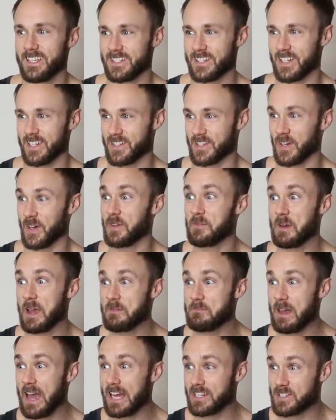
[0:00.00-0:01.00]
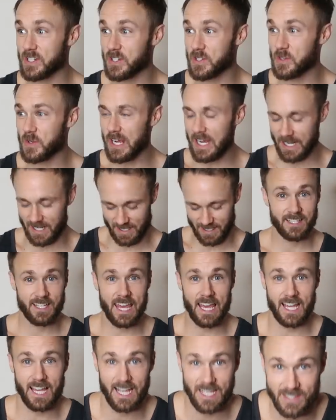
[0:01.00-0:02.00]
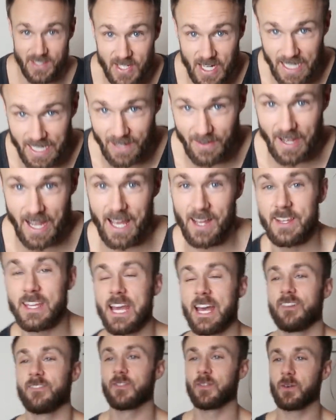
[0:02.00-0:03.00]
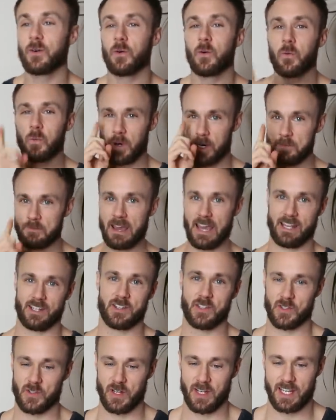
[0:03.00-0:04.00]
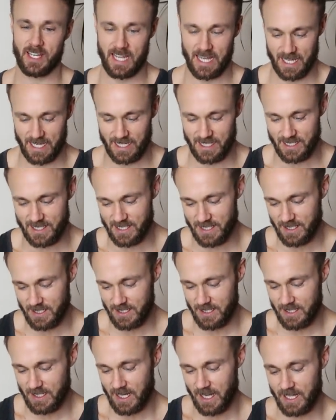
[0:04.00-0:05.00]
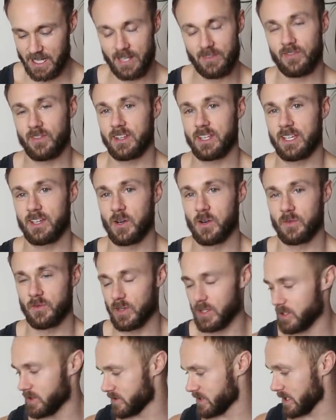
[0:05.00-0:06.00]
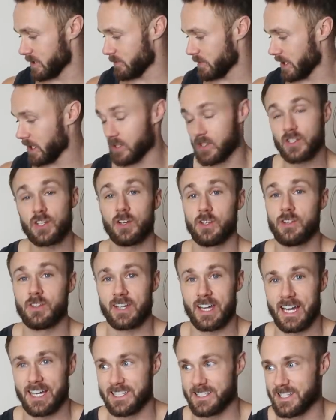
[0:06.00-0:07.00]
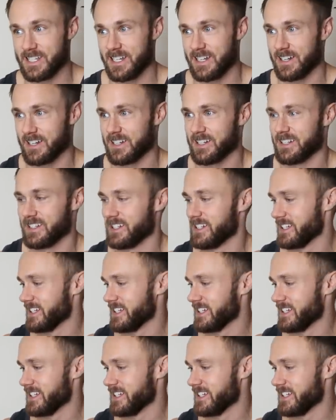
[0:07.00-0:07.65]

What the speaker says: Should I show them my magic trick? Okay, guys, check it out. I only have one magic trick, and I definitely overuse it, but I'll show you guys here.